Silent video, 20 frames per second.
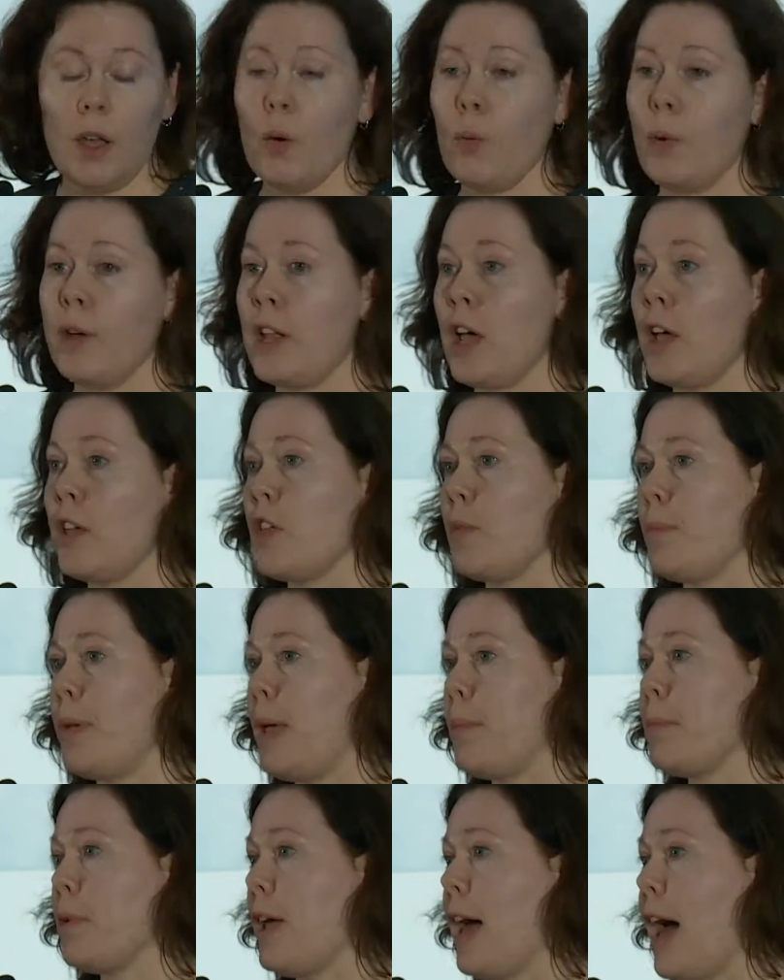We know that
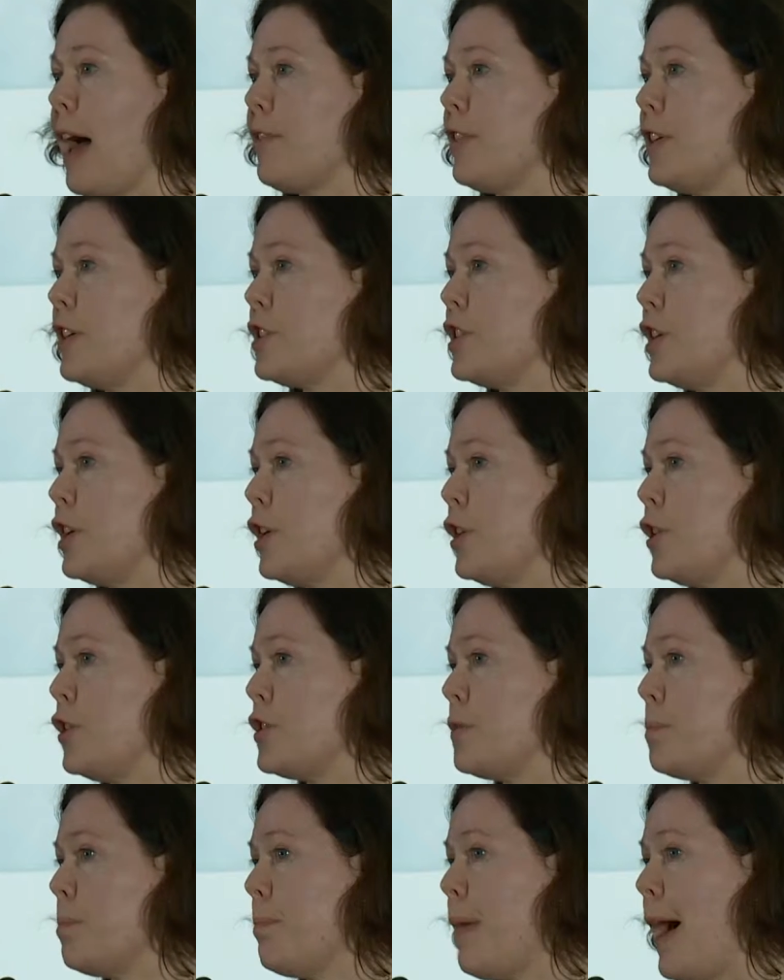people are having to
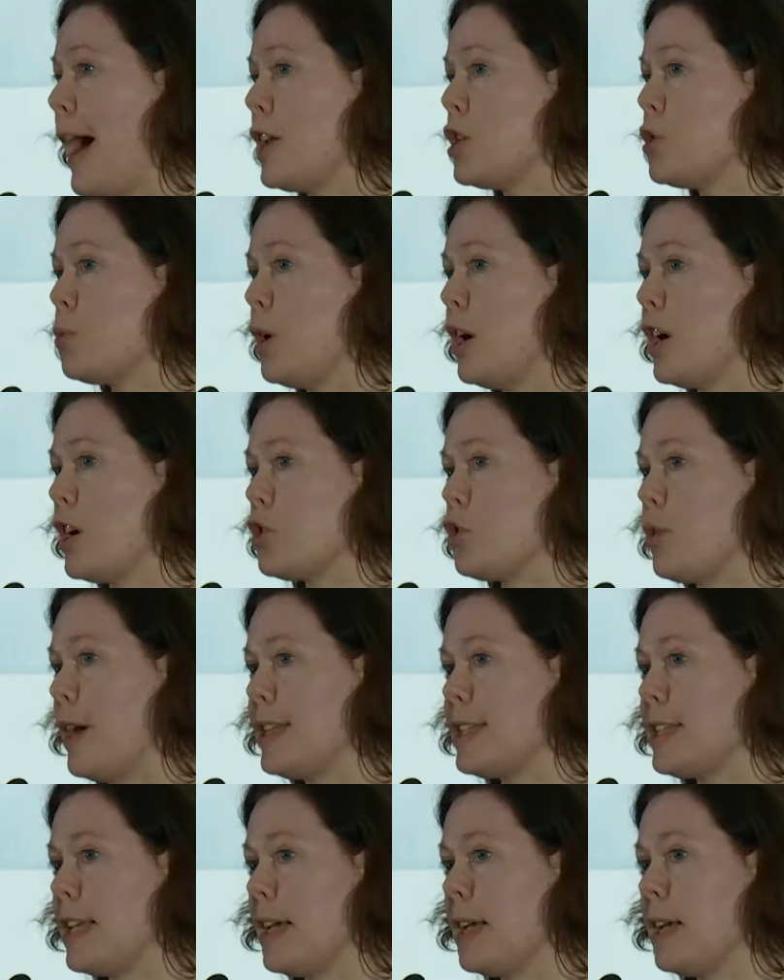use patchwork
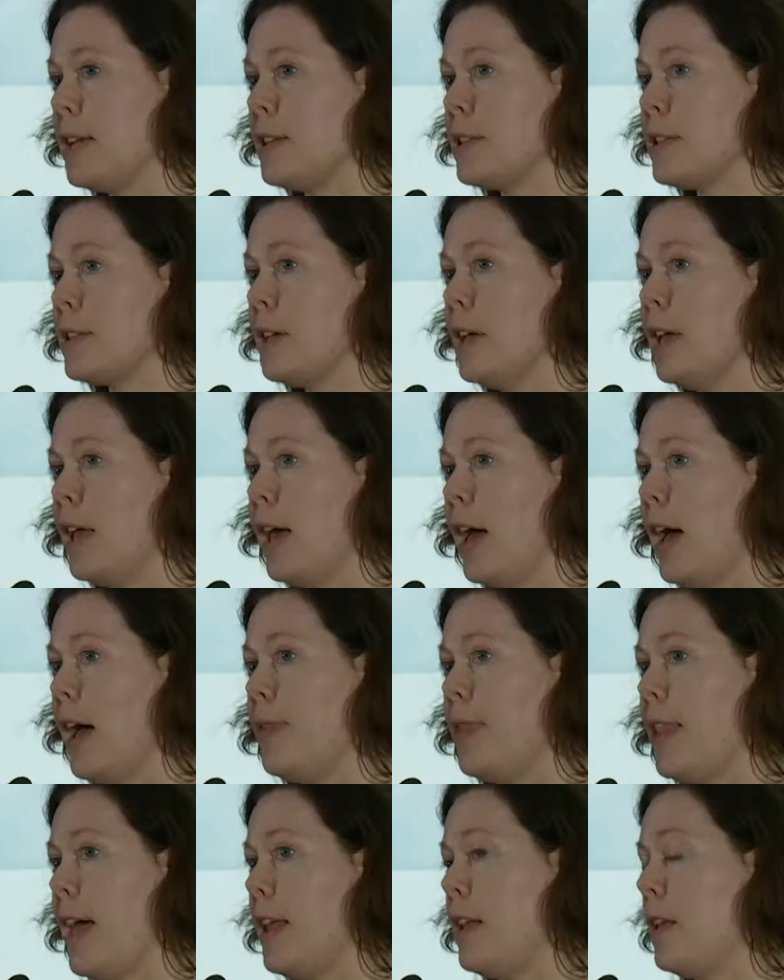dressings
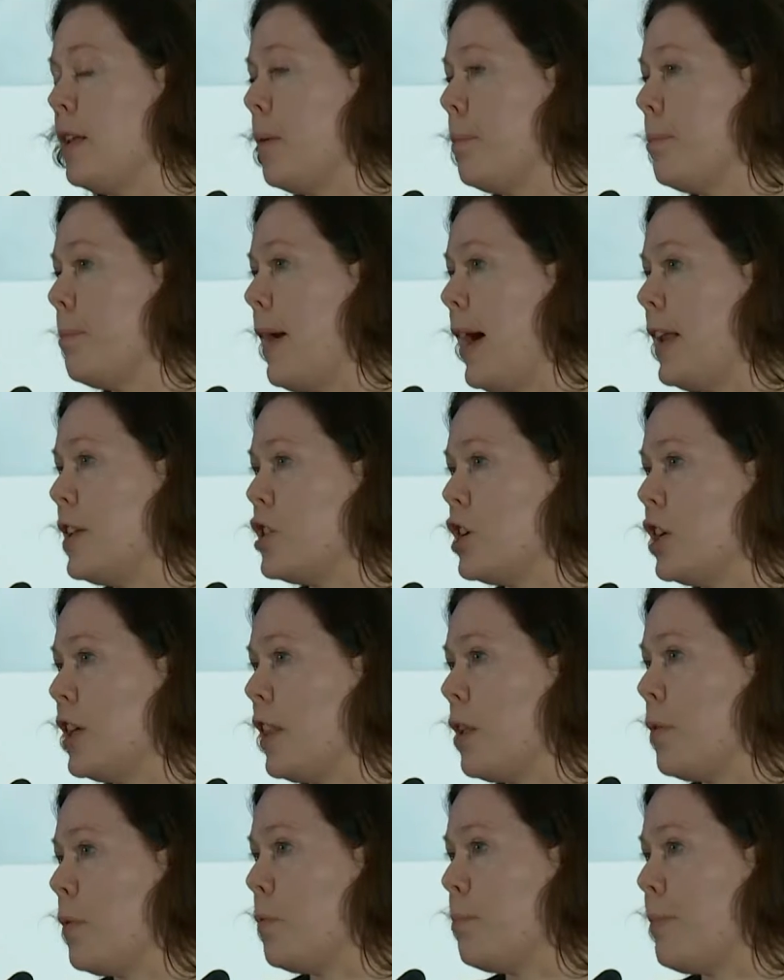and then bandaging
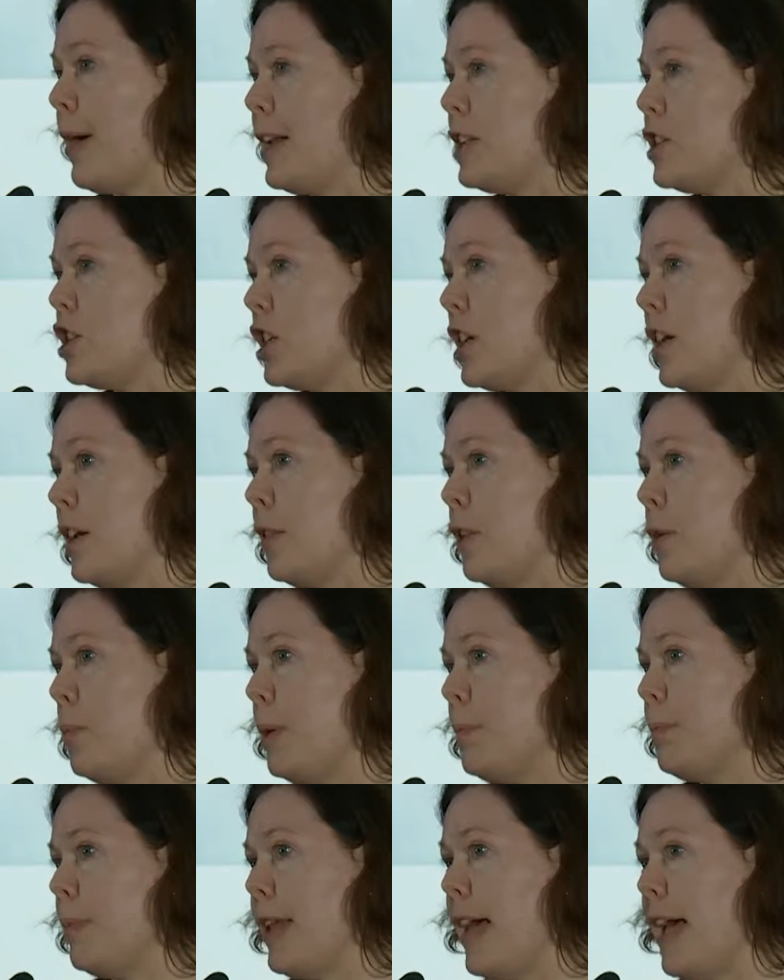them
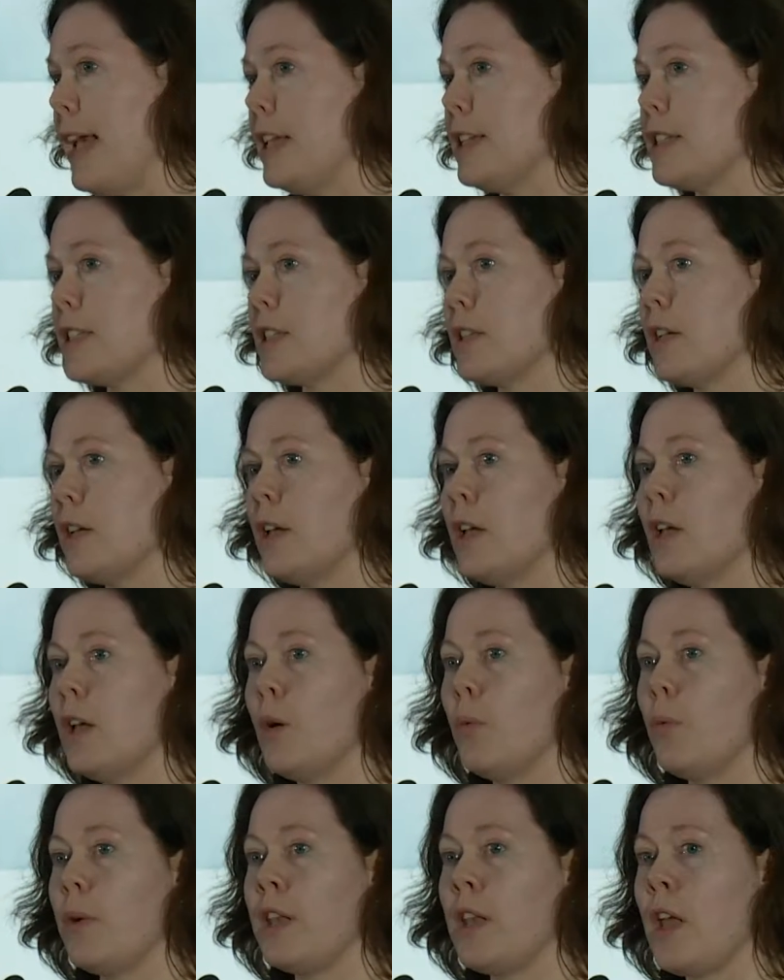in place.
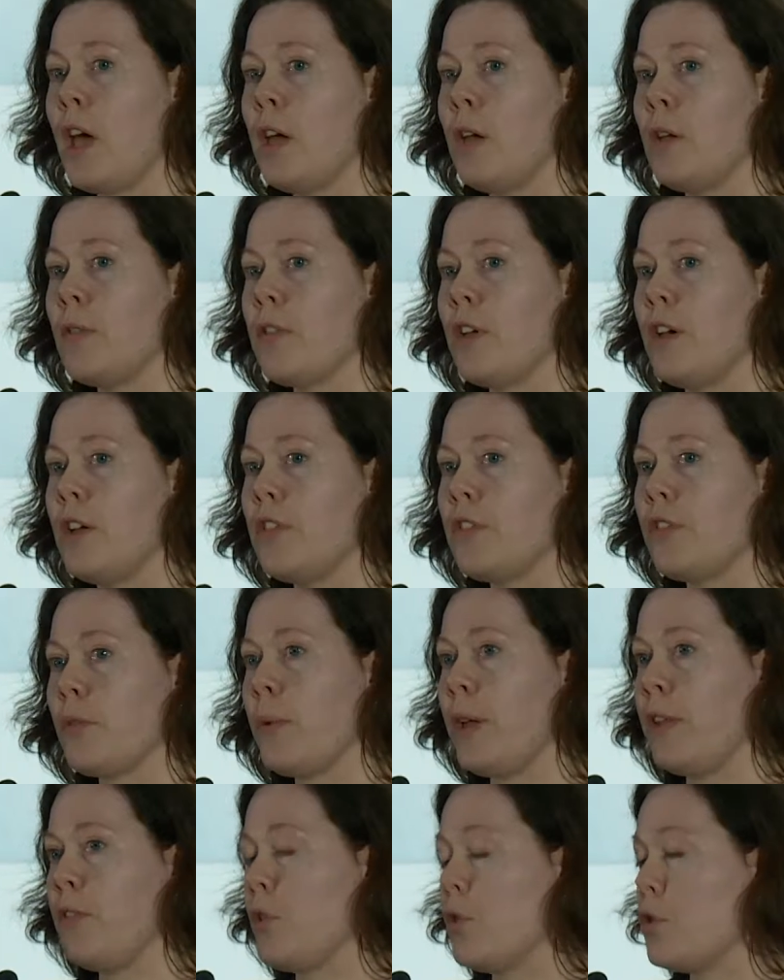We know that
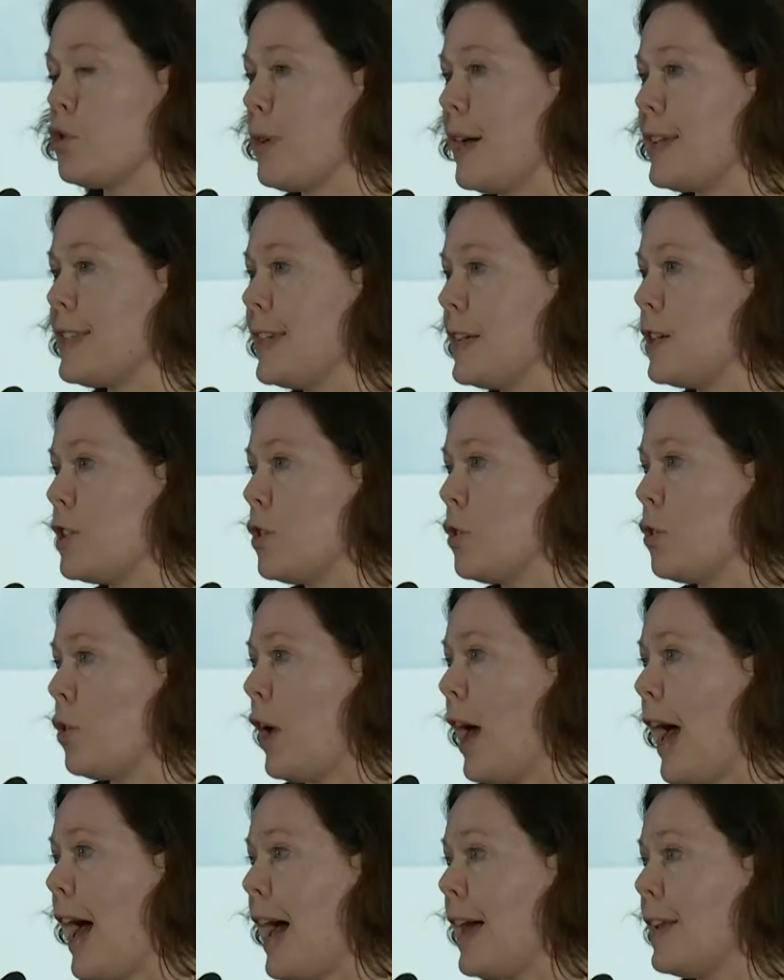when you've got dressings on your
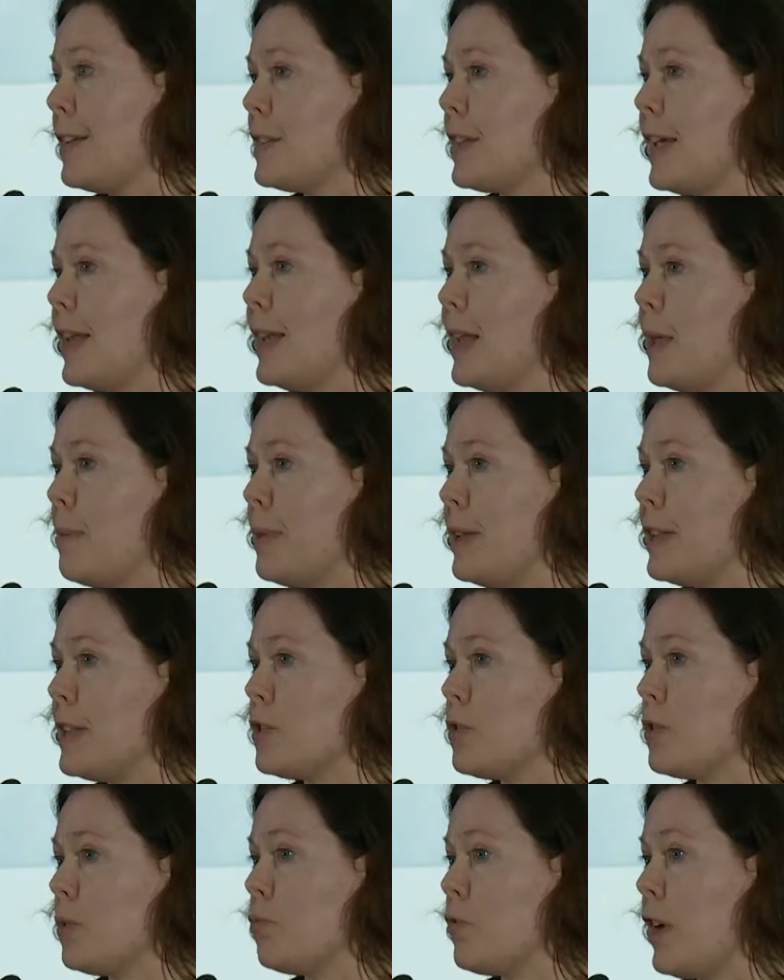hand, it
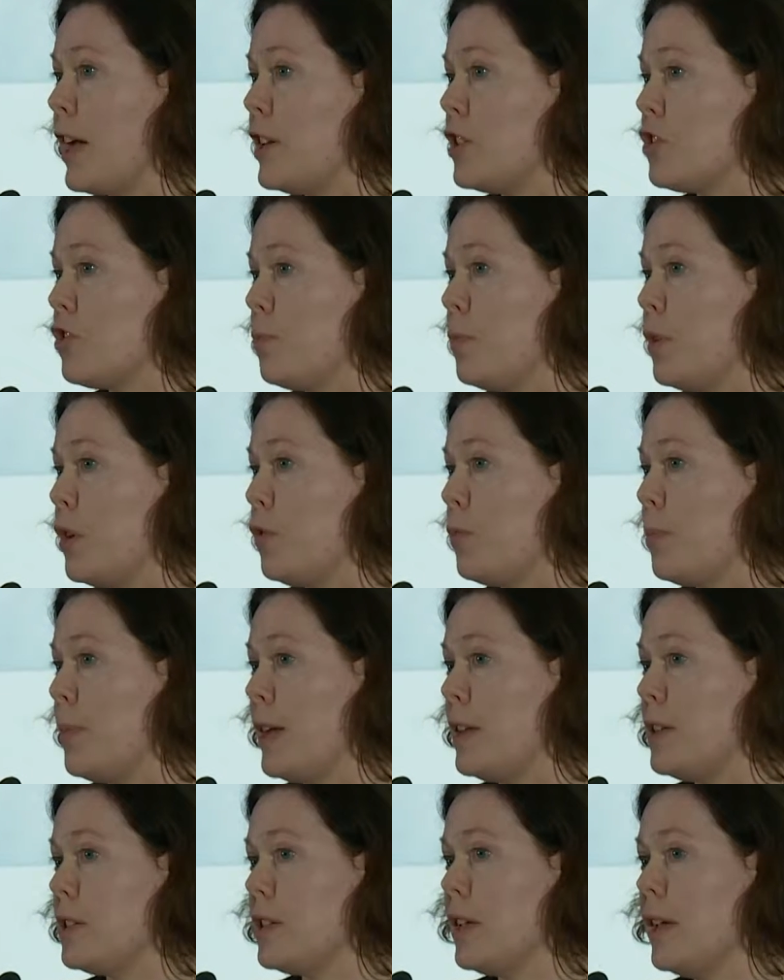limits range of
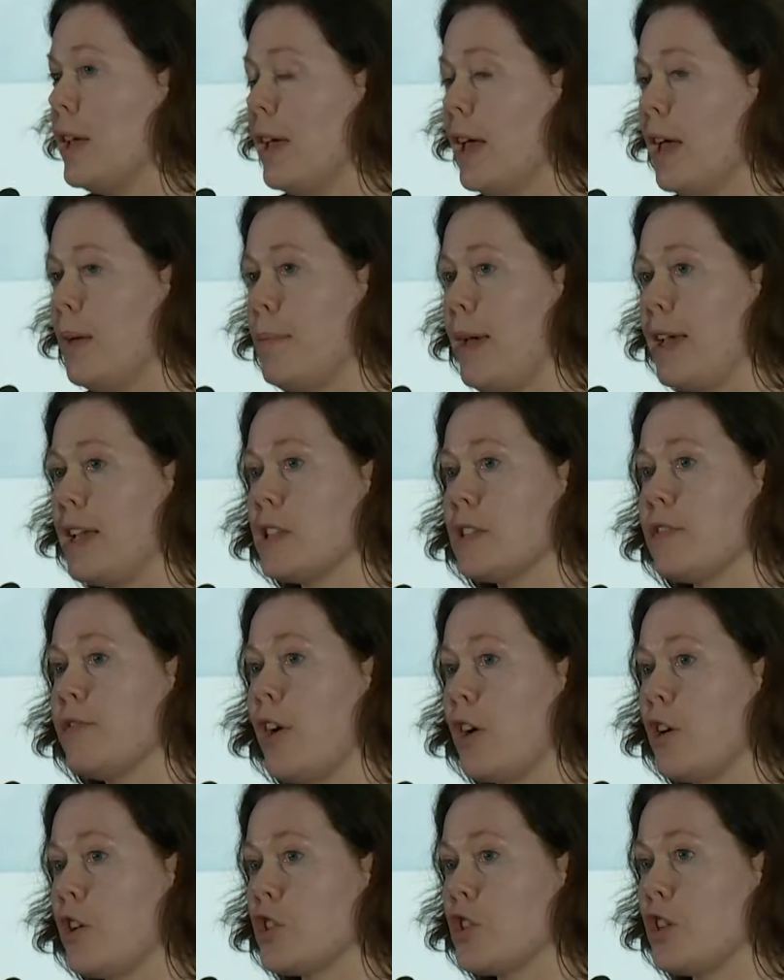movement, it makes
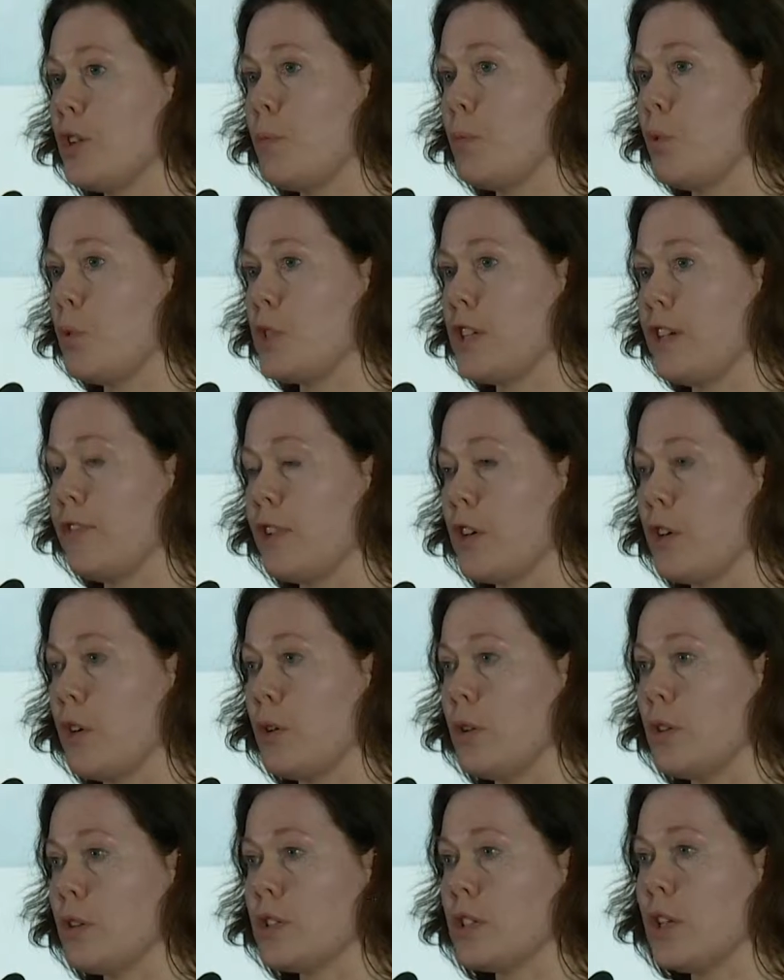function more
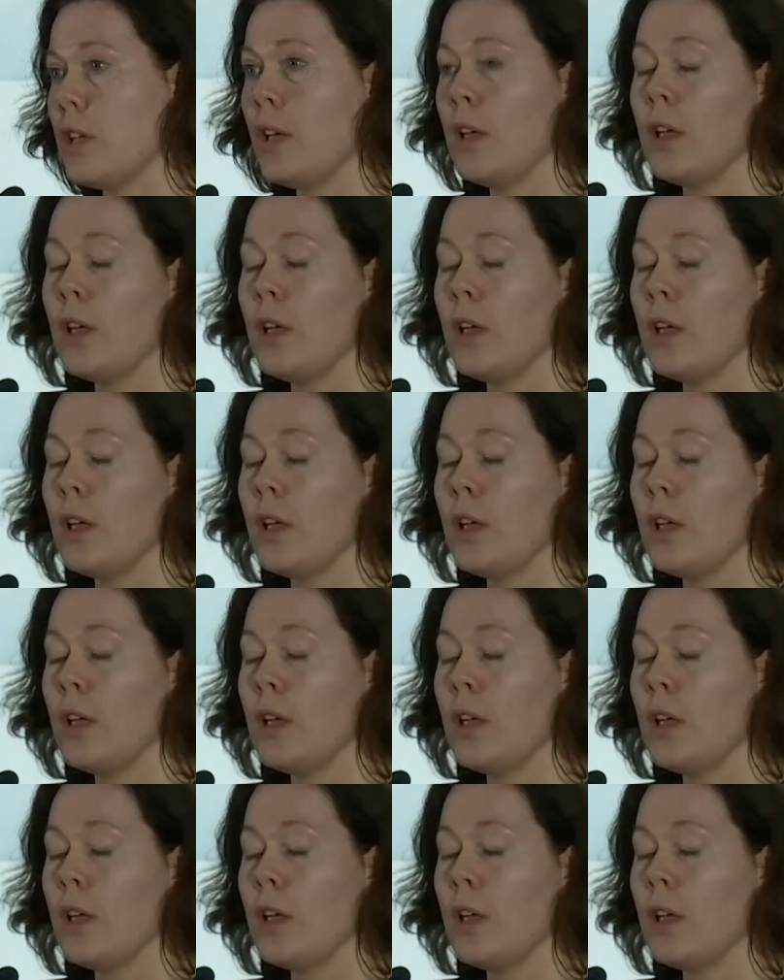difficult.